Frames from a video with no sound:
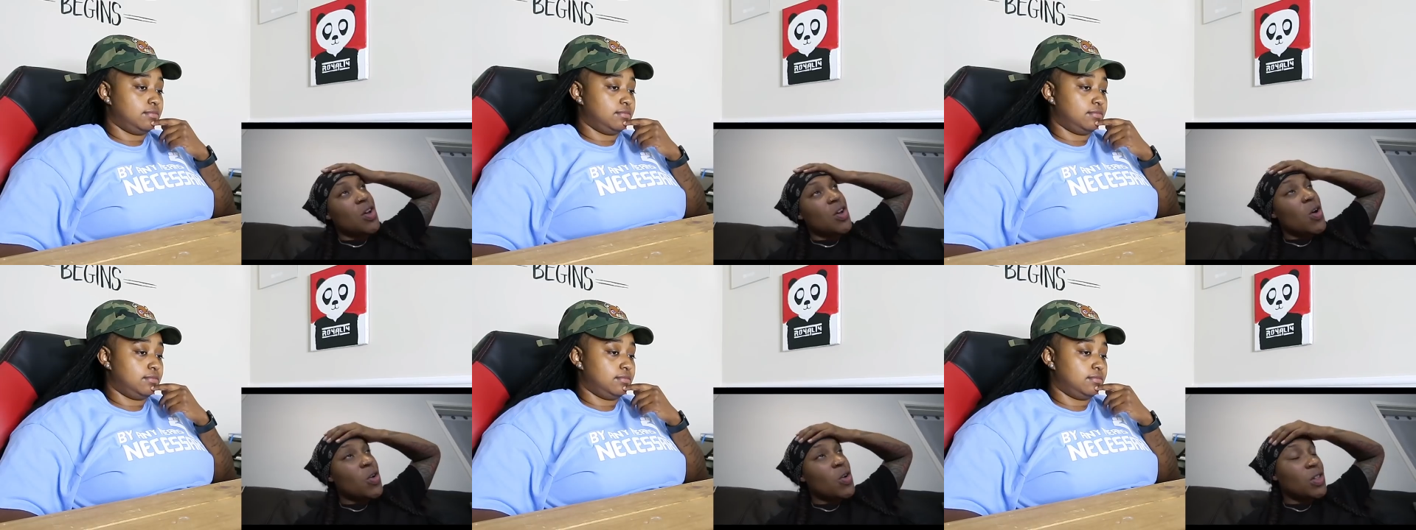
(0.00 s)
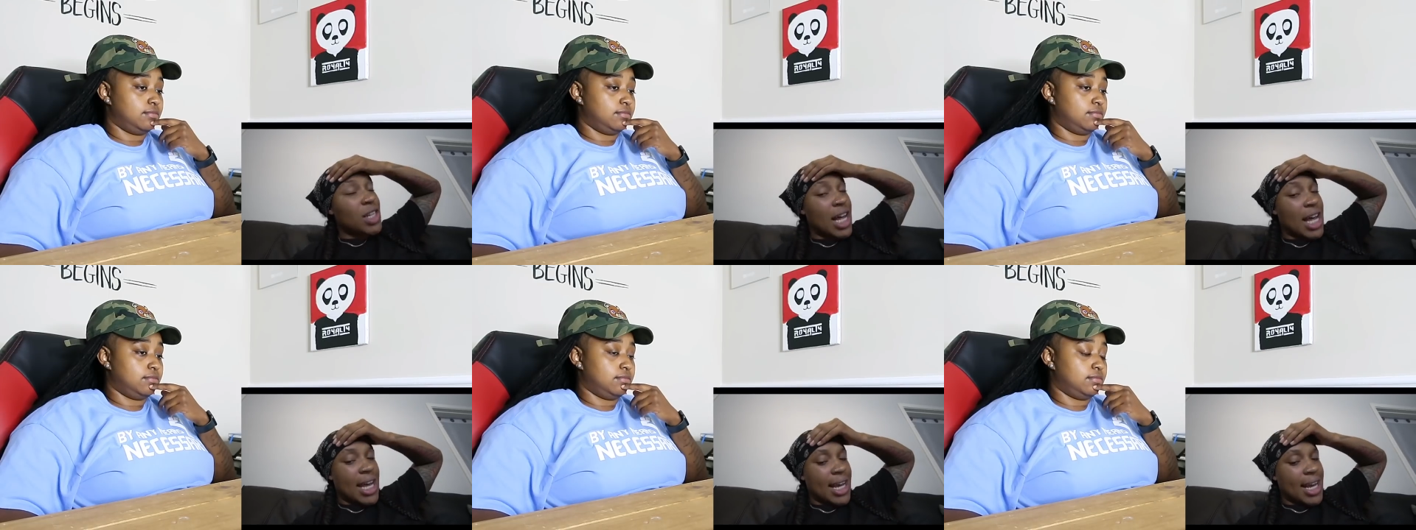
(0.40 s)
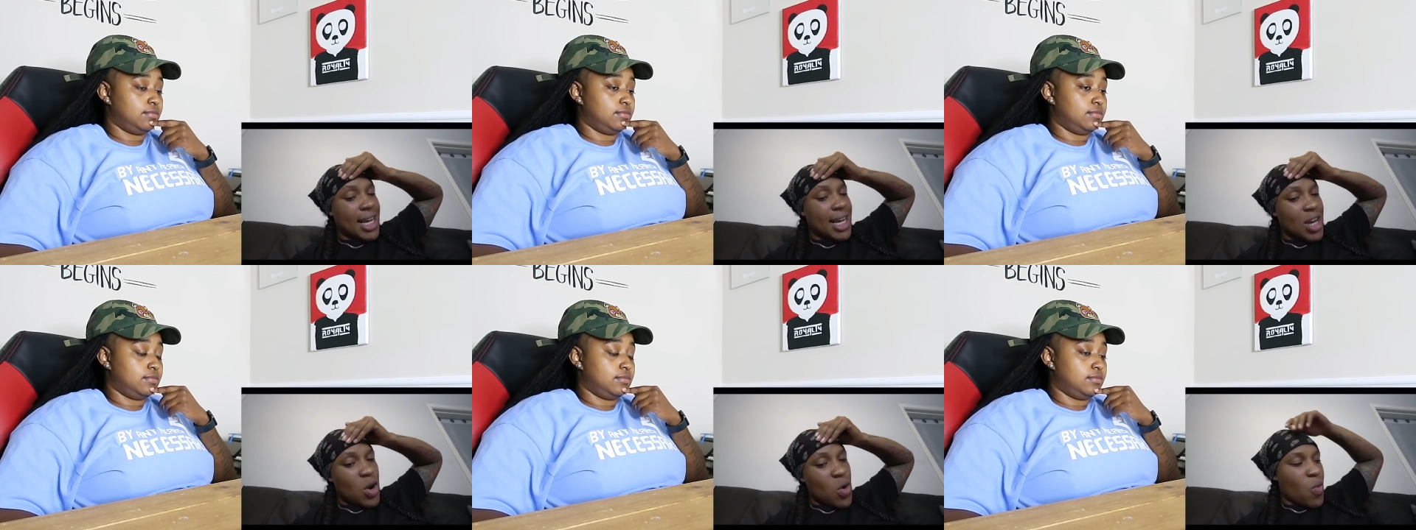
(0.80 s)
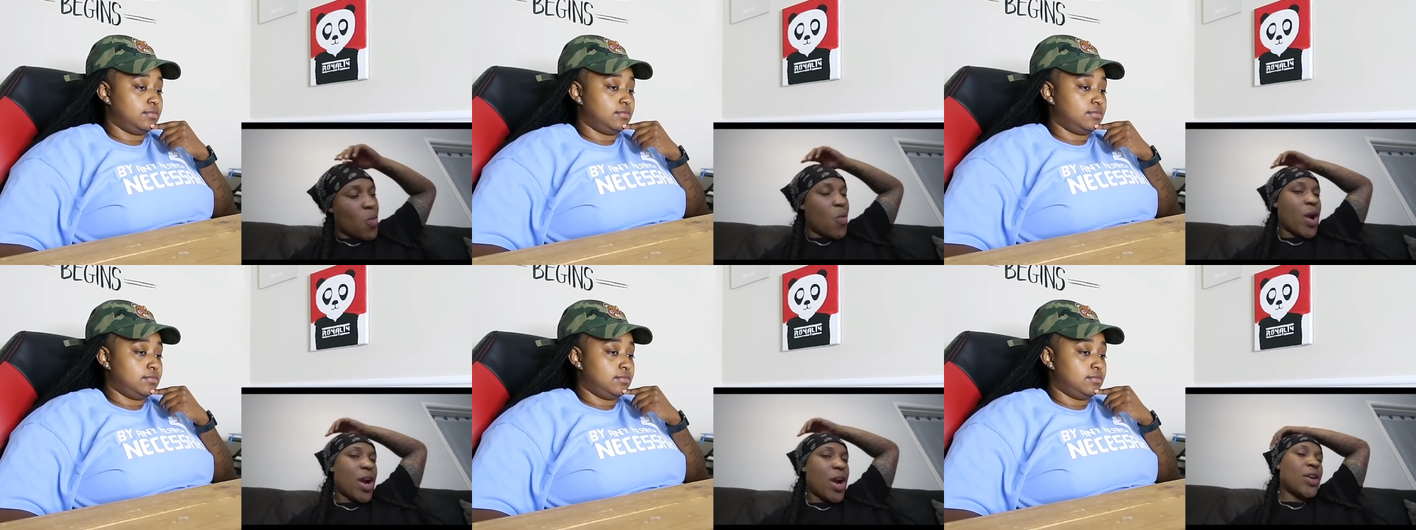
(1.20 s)
Speaker 1: to know like
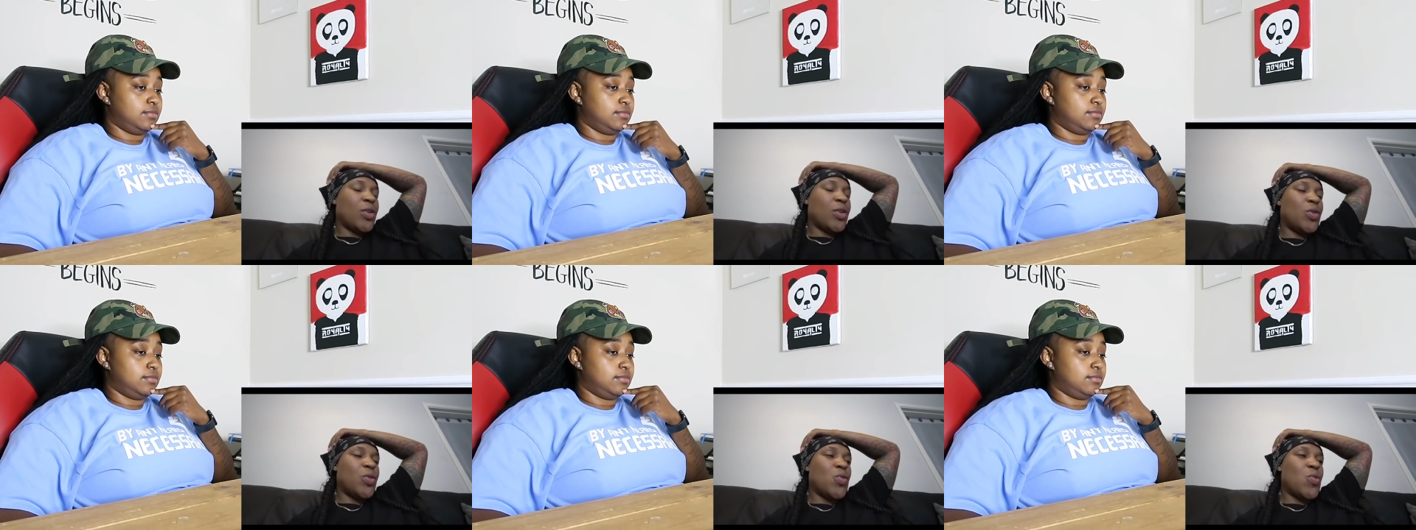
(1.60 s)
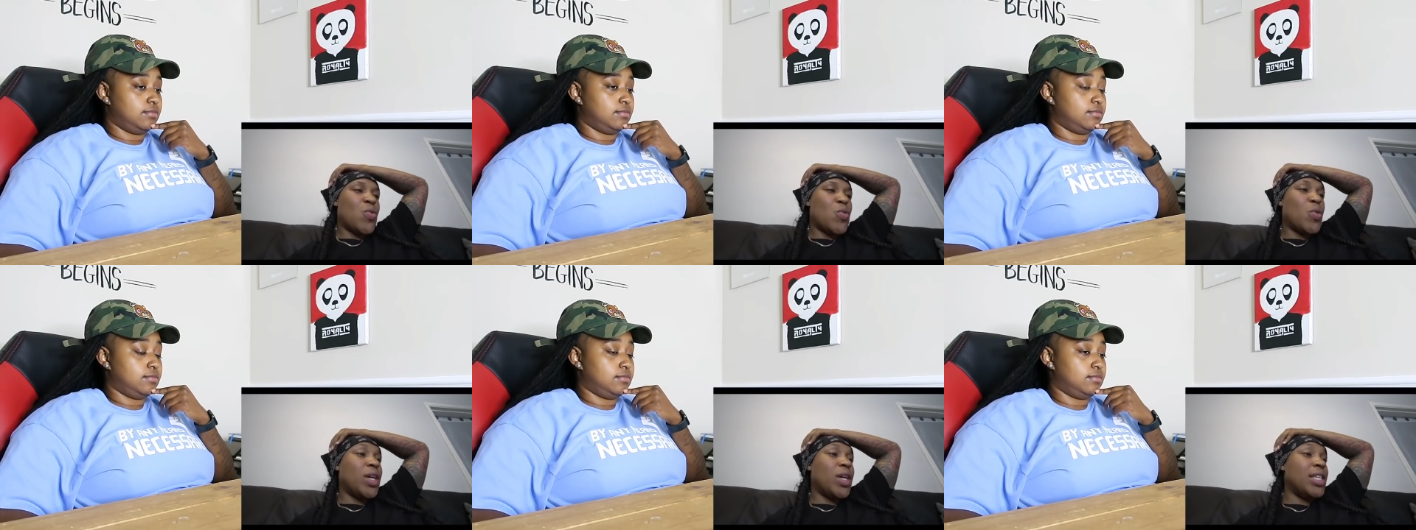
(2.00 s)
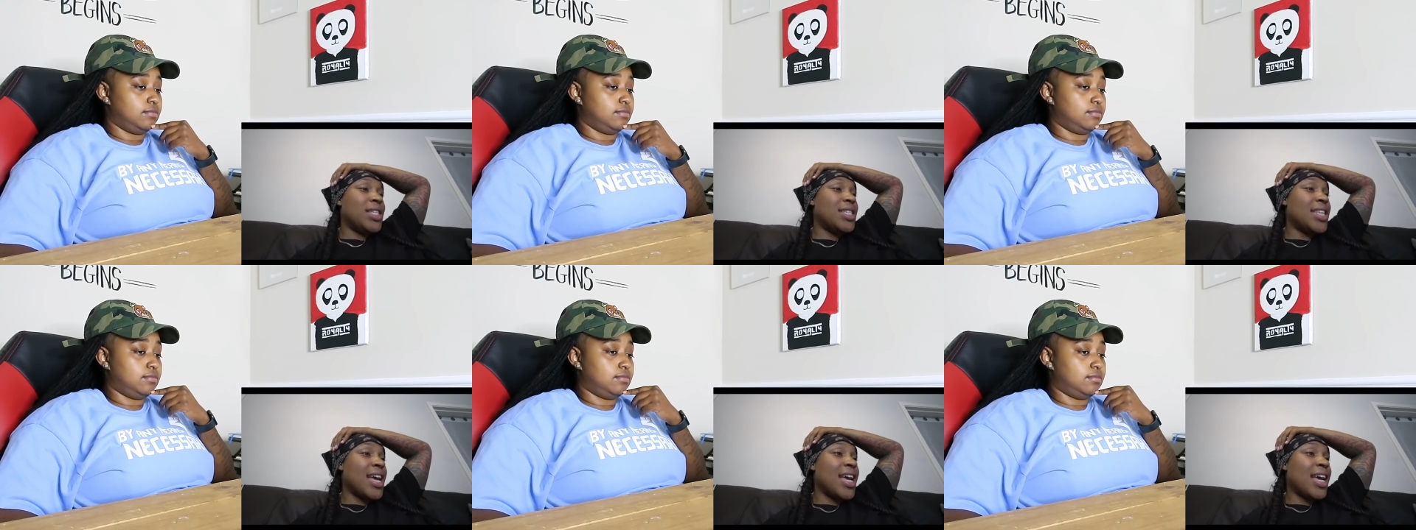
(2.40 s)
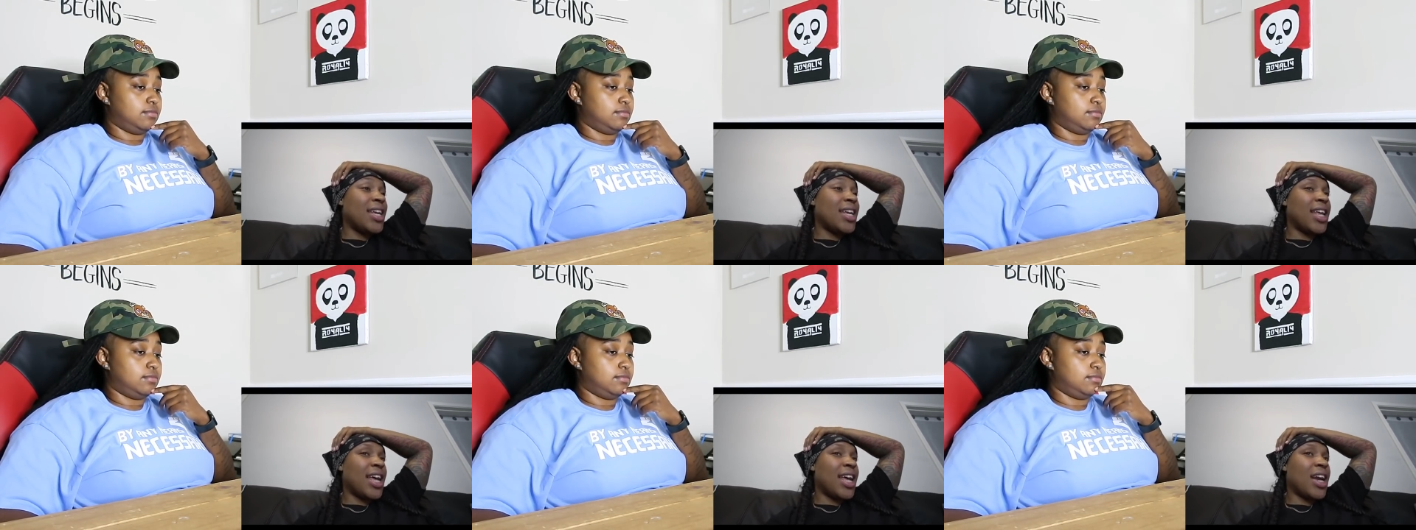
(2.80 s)
where do we
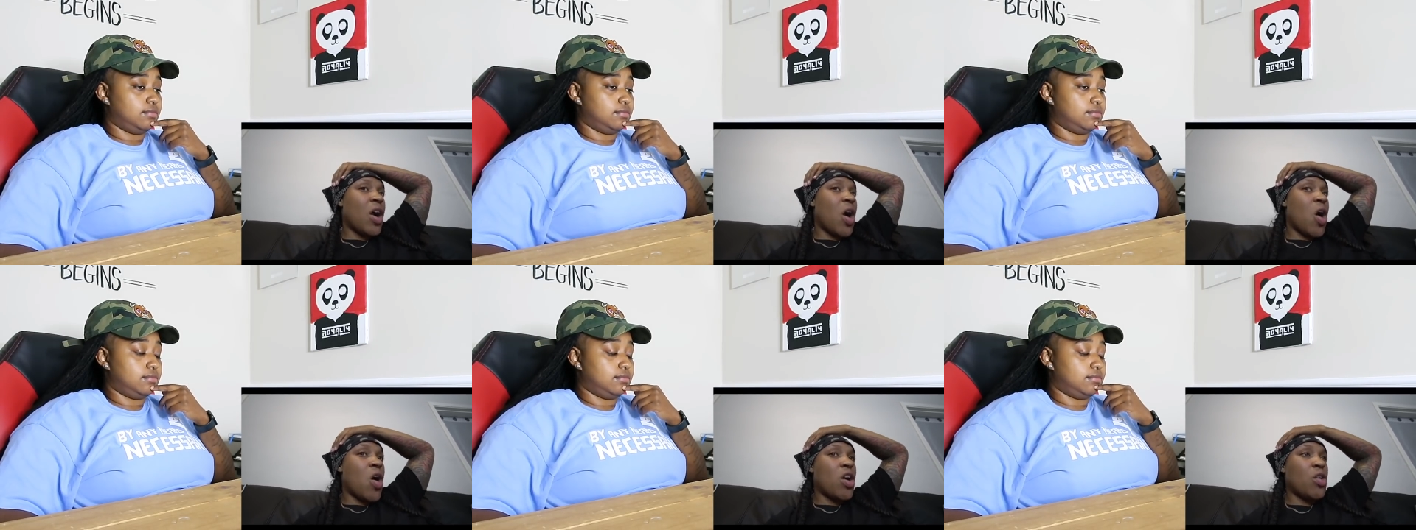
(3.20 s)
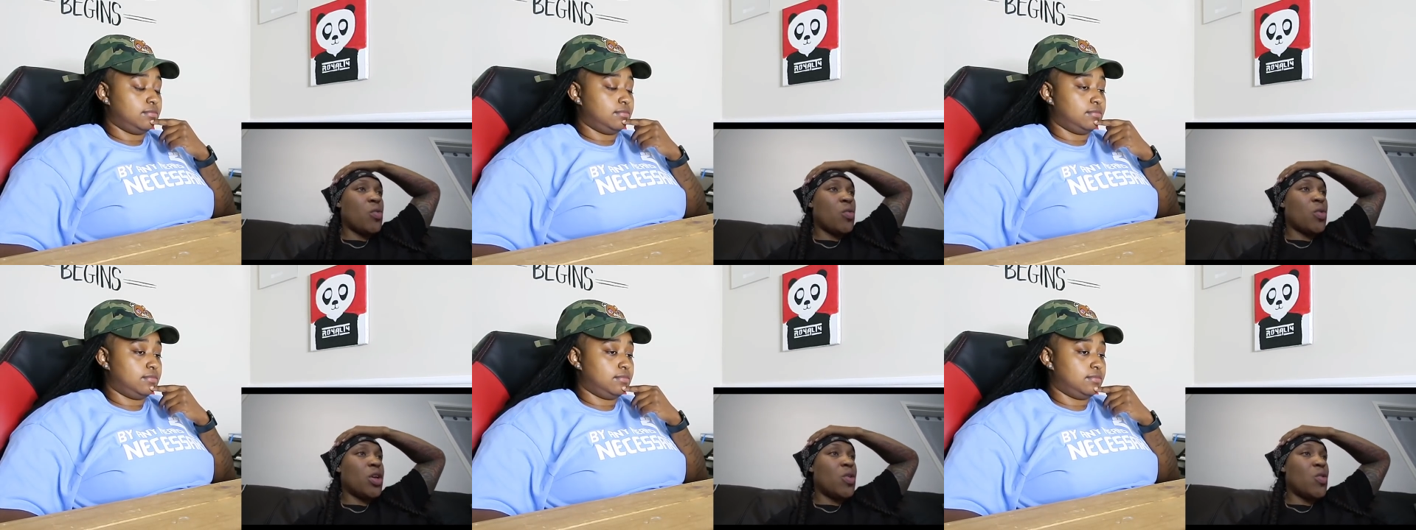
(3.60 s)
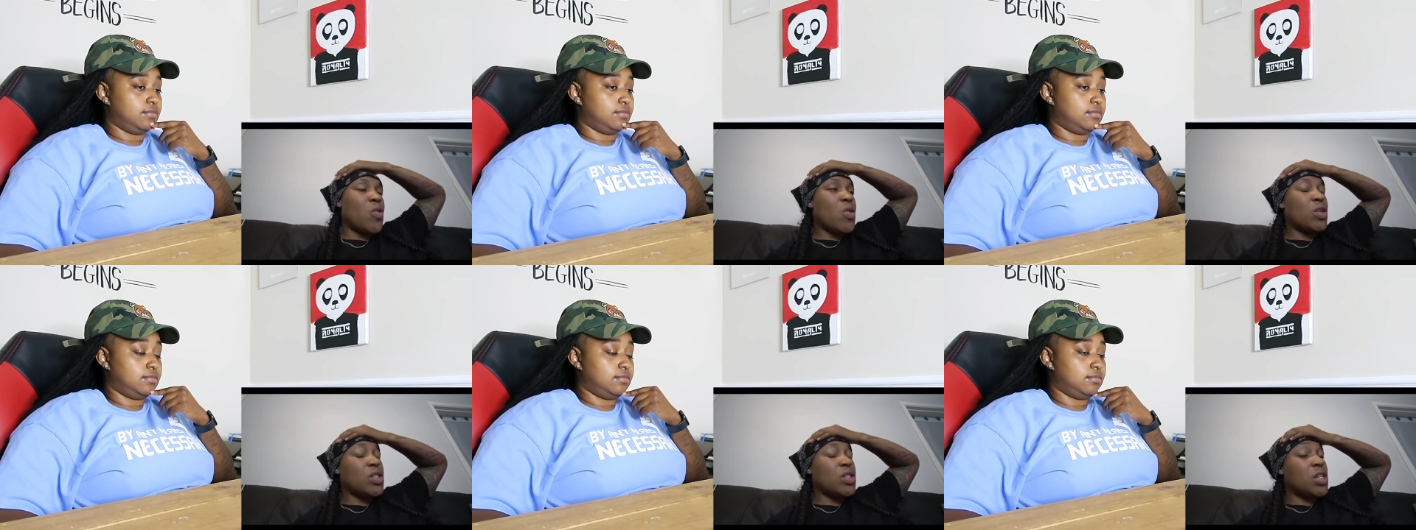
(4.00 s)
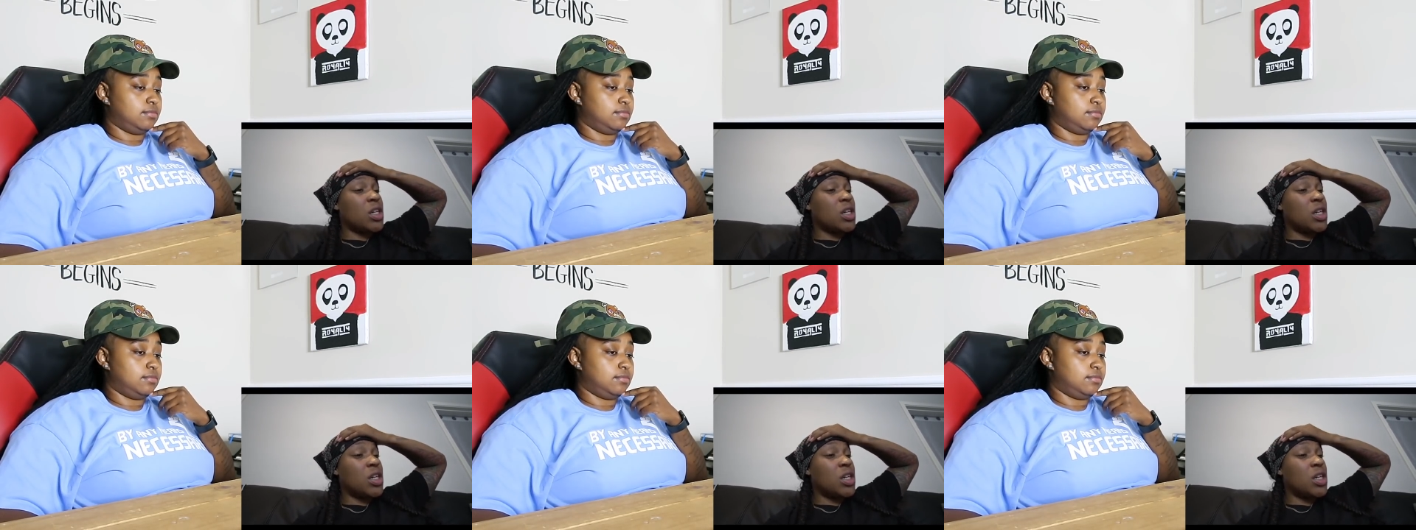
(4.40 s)
stand? Like, are we going